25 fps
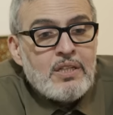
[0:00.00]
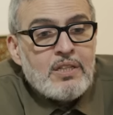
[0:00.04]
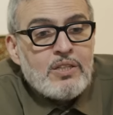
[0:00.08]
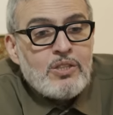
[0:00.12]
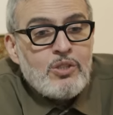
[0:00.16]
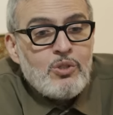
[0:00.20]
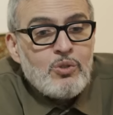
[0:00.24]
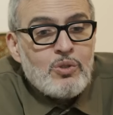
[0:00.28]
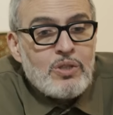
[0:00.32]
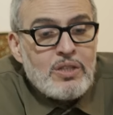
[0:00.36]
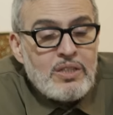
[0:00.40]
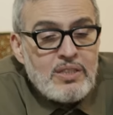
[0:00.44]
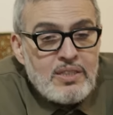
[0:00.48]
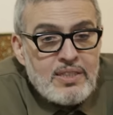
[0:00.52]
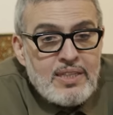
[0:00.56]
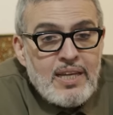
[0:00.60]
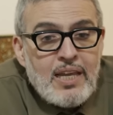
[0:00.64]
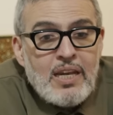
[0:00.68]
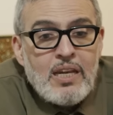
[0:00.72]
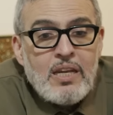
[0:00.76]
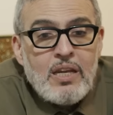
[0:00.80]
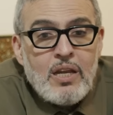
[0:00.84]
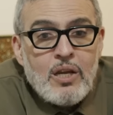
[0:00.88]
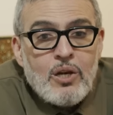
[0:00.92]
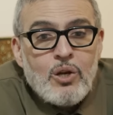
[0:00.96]
you can
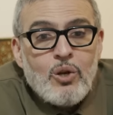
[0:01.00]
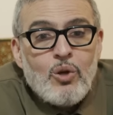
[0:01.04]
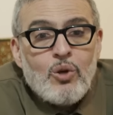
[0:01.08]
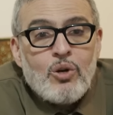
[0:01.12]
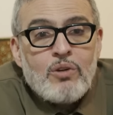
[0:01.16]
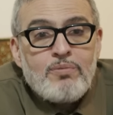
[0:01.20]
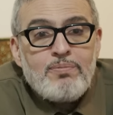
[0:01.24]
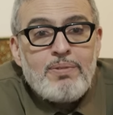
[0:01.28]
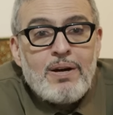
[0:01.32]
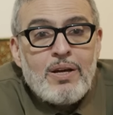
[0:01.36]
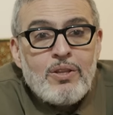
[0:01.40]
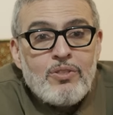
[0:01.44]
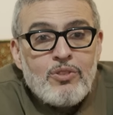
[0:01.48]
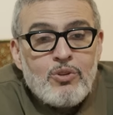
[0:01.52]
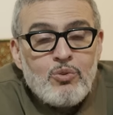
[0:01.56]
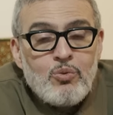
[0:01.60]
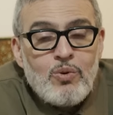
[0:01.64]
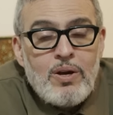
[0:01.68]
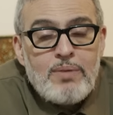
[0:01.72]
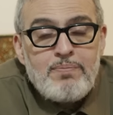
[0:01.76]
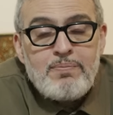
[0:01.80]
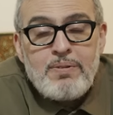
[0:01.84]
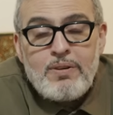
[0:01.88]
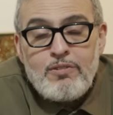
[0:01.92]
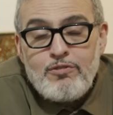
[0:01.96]
tell a lot about the
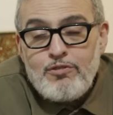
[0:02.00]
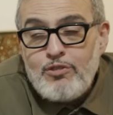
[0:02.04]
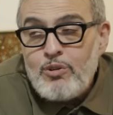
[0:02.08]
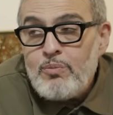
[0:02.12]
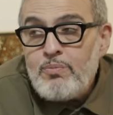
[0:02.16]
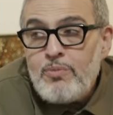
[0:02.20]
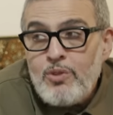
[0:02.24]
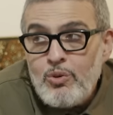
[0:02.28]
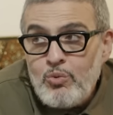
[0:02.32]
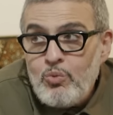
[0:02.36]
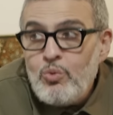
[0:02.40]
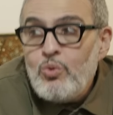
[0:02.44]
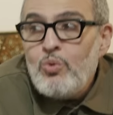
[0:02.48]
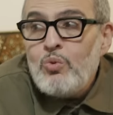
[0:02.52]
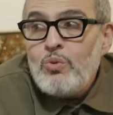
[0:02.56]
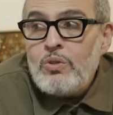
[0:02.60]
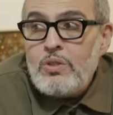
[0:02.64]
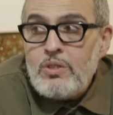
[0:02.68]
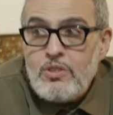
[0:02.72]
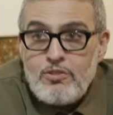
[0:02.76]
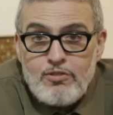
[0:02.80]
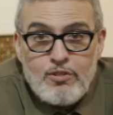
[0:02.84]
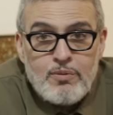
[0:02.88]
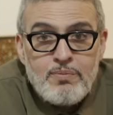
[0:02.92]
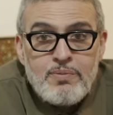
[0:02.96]
weapon from the
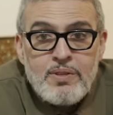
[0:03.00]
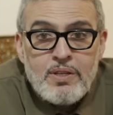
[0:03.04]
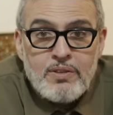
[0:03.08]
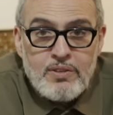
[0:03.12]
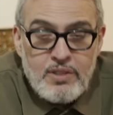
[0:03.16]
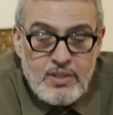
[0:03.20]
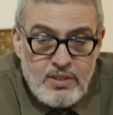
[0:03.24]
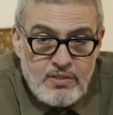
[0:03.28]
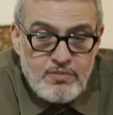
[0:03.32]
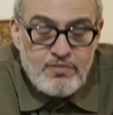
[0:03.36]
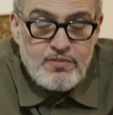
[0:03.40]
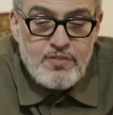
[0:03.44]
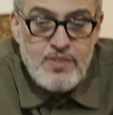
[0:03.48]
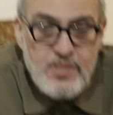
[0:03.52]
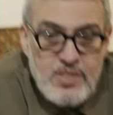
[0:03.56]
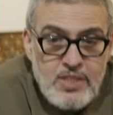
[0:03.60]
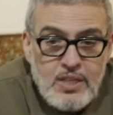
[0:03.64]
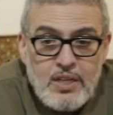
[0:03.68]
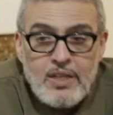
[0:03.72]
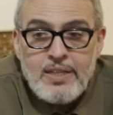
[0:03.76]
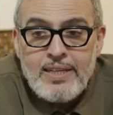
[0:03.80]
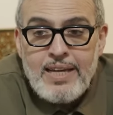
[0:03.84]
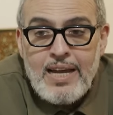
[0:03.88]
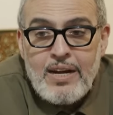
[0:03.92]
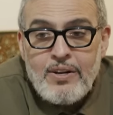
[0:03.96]
wounds, from the
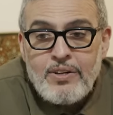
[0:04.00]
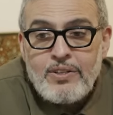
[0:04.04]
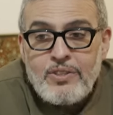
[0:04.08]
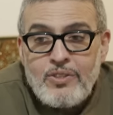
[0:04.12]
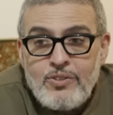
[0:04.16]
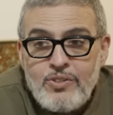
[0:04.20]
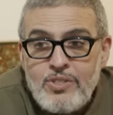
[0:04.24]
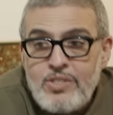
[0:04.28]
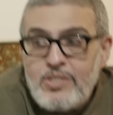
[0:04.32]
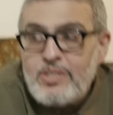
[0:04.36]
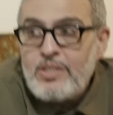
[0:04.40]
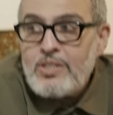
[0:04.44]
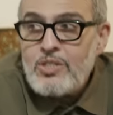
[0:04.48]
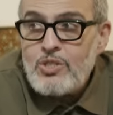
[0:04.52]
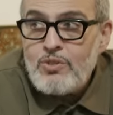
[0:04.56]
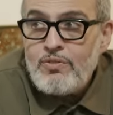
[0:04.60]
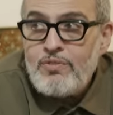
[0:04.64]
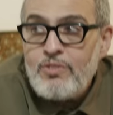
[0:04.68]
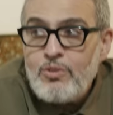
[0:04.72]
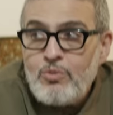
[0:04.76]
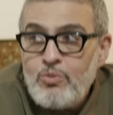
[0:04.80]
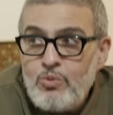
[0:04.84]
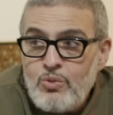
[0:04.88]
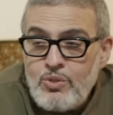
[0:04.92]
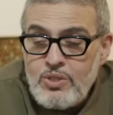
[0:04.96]
physical characteristics of
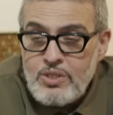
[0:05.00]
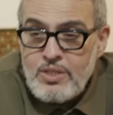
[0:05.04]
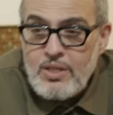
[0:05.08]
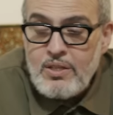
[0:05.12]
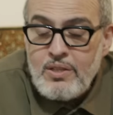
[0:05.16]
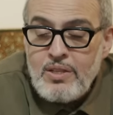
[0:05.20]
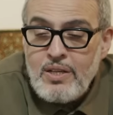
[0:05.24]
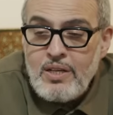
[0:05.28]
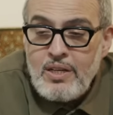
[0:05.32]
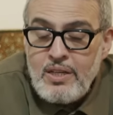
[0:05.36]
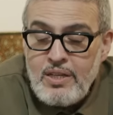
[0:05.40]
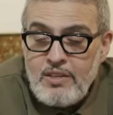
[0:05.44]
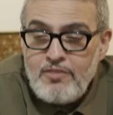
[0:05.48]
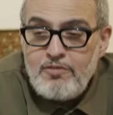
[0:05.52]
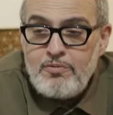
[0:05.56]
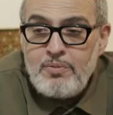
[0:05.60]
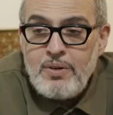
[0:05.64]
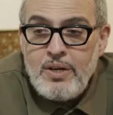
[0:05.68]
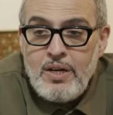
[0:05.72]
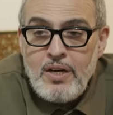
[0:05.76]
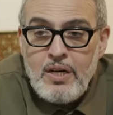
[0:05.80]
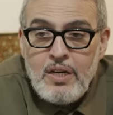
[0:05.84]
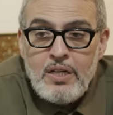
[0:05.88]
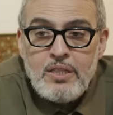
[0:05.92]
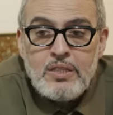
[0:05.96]
the wounds that they leave
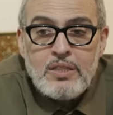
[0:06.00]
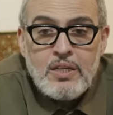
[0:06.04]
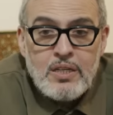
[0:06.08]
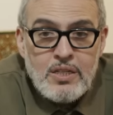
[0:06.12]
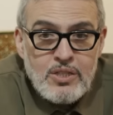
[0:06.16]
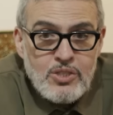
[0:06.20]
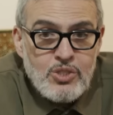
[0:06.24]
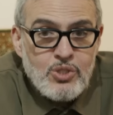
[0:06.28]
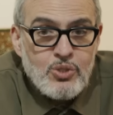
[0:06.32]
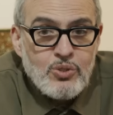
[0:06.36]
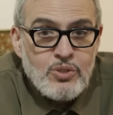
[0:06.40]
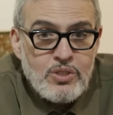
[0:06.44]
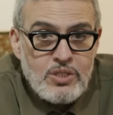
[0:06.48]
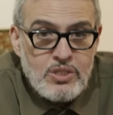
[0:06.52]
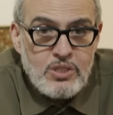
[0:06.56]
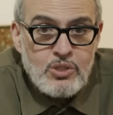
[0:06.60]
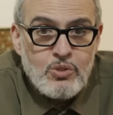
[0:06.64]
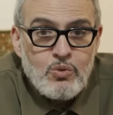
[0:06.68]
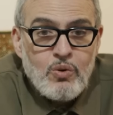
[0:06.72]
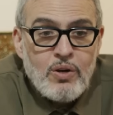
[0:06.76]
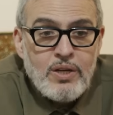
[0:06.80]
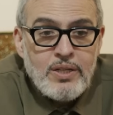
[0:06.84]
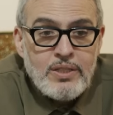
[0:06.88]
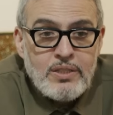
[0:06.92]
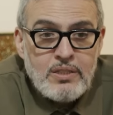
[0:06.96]
behind. And so it's
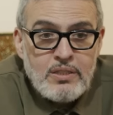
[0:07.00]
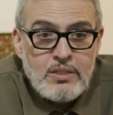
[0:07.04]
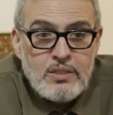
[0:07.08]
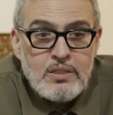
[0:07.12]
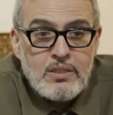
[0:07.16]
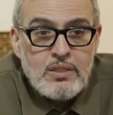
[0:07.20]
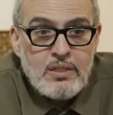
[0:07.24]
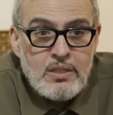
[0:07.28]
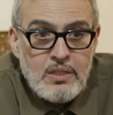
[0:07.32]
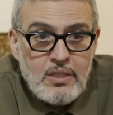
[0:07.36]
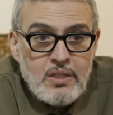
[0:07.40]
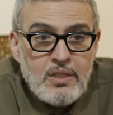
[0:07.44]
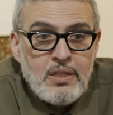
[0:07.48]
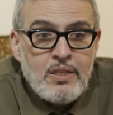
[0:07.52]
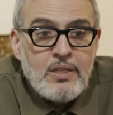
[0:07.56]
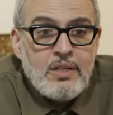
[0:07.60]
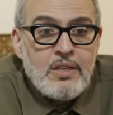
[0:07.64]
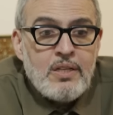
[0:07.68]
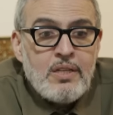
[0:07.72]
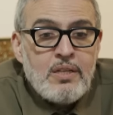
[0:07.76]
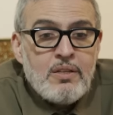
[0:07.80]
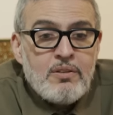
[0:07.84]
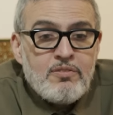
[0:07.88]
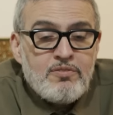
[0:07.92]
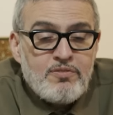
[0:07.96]
quite
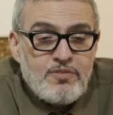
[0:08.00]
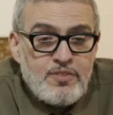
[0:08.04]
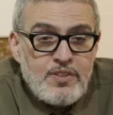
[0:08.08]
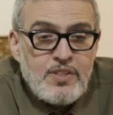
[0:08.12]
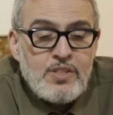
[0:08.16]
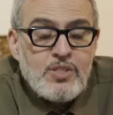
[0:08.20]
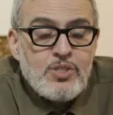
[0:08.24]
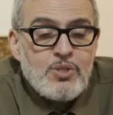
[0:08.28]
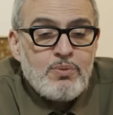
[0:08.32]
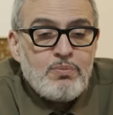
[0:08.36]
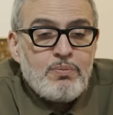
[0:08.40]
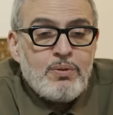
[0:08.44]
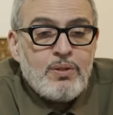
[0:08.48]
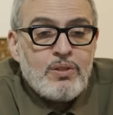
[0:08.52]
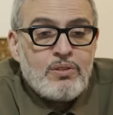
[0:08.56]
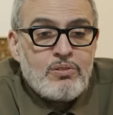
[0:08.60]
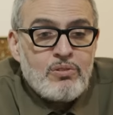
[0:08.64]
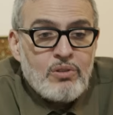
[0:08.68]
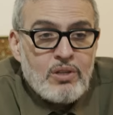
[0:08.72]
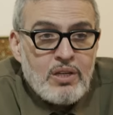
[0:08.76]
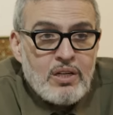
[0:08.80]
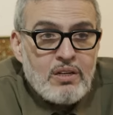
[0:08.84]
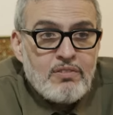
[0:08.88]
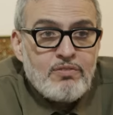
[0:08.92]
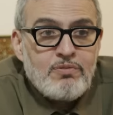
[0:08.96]
feasible to
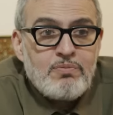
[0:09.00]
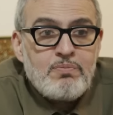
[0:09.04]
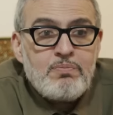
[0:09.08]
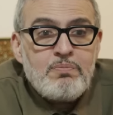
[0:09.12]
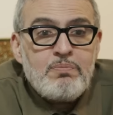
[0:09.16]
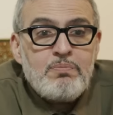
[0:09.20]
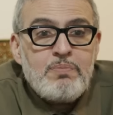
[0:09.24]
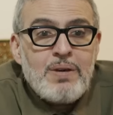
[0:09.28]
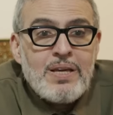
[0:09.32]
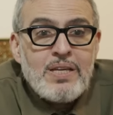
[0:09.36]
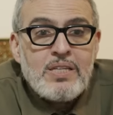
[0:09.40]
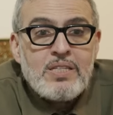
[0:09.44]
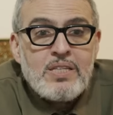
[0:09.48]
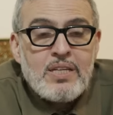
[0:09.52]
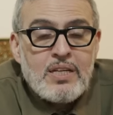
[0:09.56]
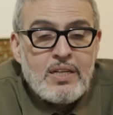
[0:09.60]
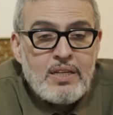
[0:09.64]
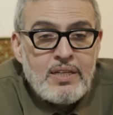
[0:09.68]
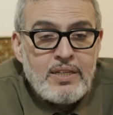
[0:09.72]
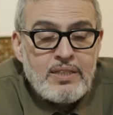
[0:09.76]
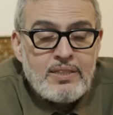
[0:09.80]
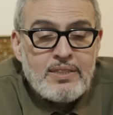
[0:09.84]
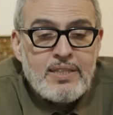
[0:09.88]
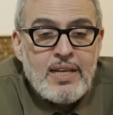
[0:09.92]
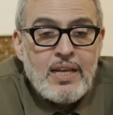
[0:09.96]
kind of
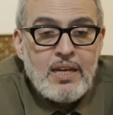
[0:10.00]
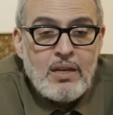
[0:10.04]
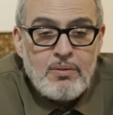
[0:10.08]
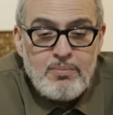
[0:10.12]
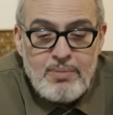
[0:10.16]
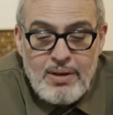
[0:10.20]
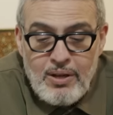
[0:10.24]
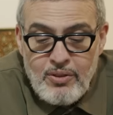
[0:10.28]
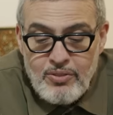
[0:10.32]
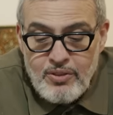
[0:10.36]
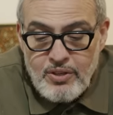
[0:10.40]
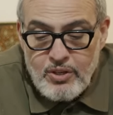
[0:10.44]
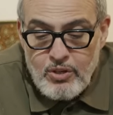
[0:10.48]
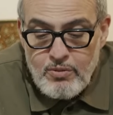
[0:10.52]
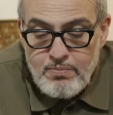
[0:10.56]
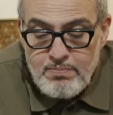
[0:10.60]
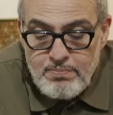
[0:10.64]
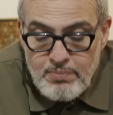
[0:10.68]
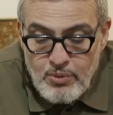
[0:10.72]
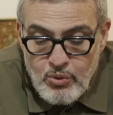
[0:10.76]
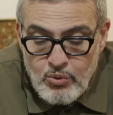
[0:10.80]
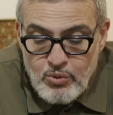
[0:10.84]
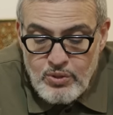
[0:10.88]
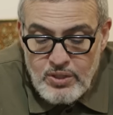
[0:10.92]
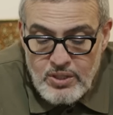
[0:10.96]
basically tell about the
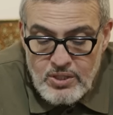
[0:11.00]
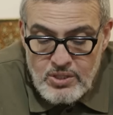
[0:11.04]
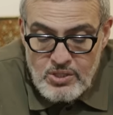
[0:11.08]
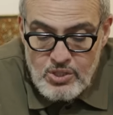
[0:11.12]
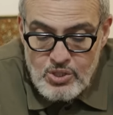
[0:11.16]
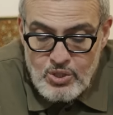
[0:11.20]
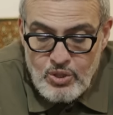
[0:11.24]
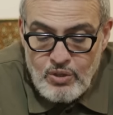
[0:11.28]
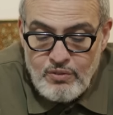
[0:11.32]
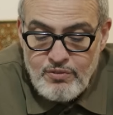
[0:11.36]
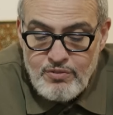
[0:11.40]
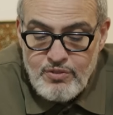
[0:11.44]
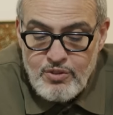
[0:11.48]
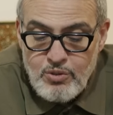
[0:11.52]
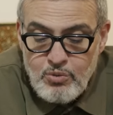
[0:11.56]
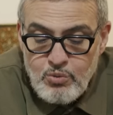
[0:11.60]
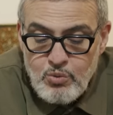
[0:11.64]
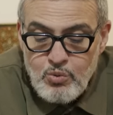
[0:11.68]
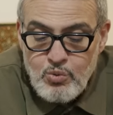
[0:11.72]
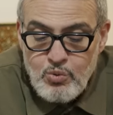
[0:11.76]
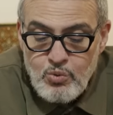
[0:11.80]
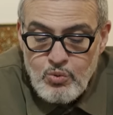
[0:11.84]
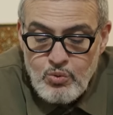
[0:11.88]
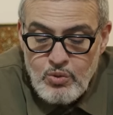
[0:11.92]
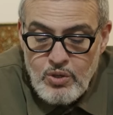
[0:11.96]
components of the
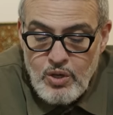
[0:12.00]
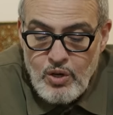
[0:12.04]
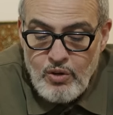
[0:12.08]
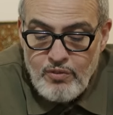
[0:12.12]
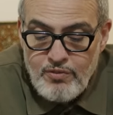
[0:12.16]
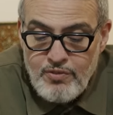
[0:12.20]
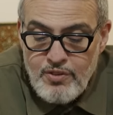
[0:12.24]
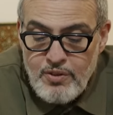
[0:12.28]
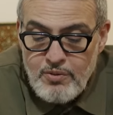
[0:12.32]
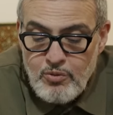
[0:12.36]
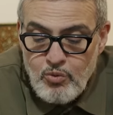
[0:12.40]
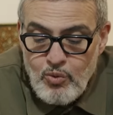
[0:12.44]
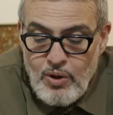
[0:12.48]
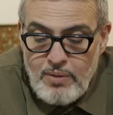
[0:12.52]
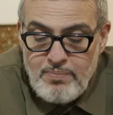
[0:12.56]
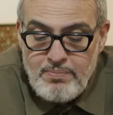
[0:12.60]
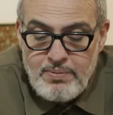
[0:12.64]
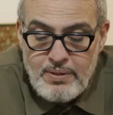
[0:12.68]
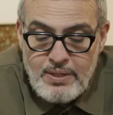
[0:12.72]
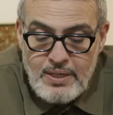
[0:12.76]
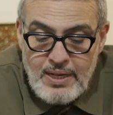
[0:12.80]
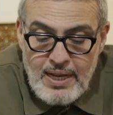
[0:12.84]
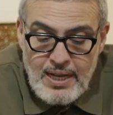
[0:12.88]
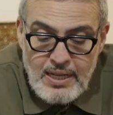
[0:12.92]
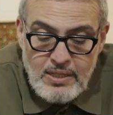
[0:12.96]
wound, of the
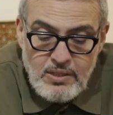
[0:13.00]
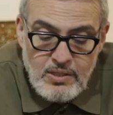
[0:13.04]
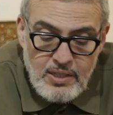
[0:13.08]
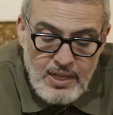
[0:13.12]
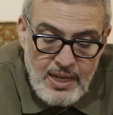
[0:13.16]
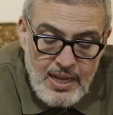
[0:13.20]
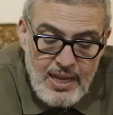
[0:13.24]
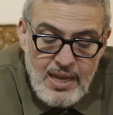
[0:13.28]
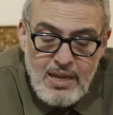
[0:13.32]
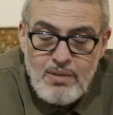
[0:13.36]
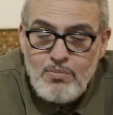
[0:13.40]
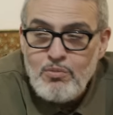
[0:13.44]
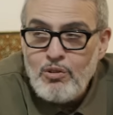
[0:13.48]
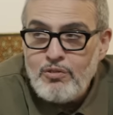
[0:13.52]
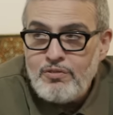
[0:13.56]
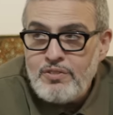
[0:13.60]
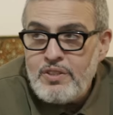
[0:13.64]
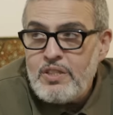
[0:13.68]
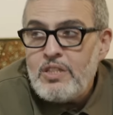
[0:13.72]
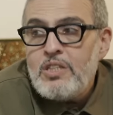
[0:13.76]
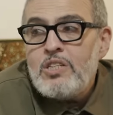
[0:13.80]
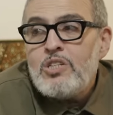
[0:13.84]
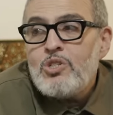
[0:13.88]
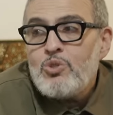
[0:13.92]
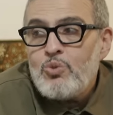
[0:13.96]
weapon, and the aim of
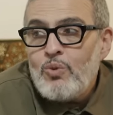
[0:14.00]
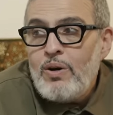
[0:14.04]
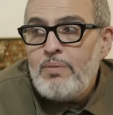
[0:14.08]
each